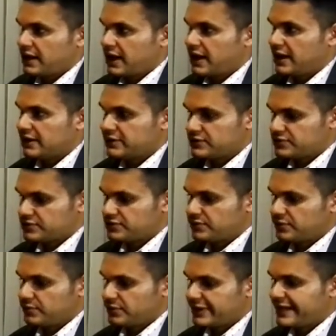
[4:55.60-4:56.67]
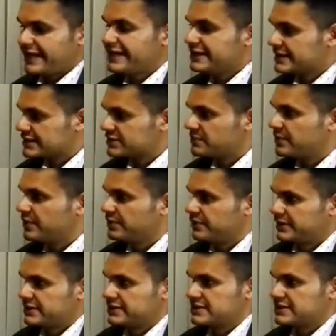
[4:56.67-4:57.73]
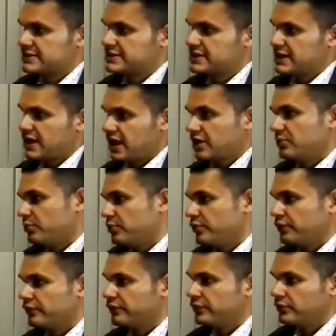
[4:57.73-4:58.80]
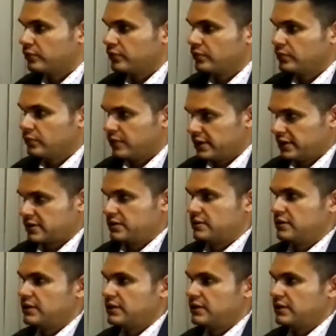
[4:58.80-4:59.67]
and to gain experience and improve your work.